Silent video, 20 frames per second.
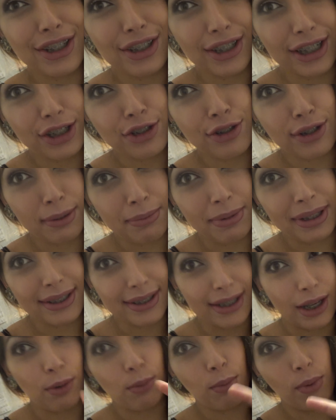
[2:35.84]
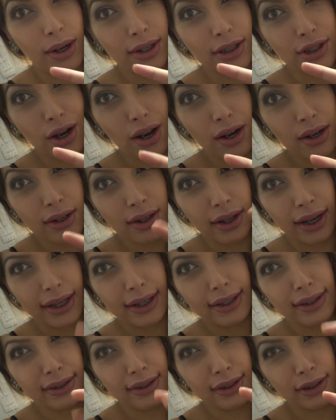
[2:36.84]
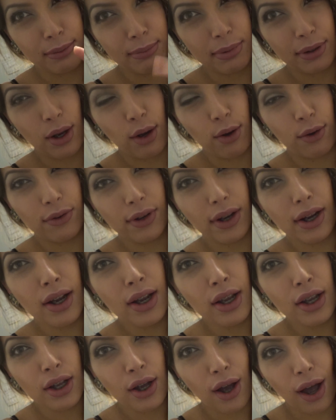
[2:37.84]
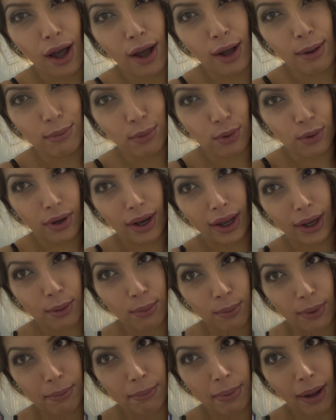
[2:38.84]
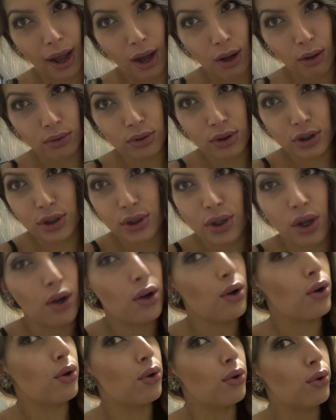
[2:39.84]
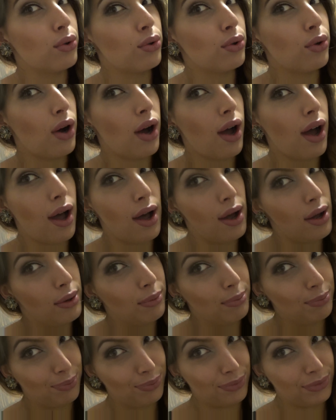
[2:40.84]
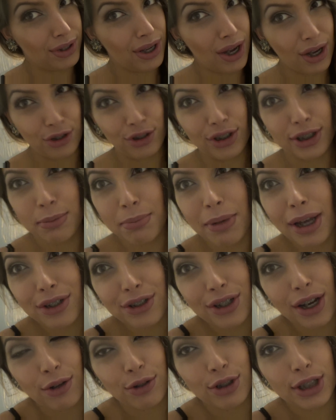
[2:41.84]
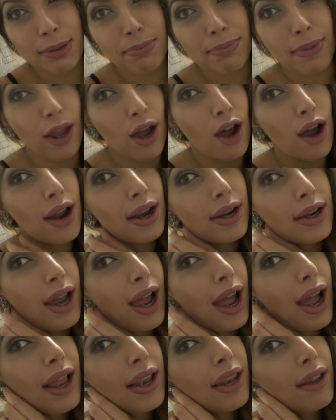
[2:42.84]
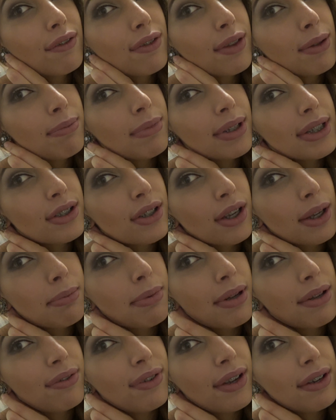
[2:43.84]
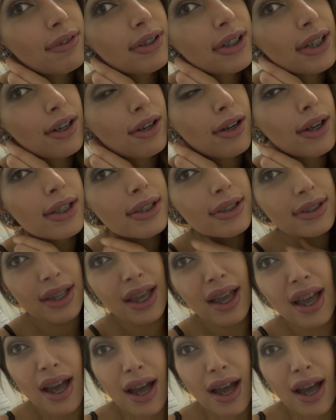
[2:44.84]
literally means like $1, like a little bit over, or like £1. So yeah, you can imagine how cheap they are, and I love them. These are like my favorite earrings,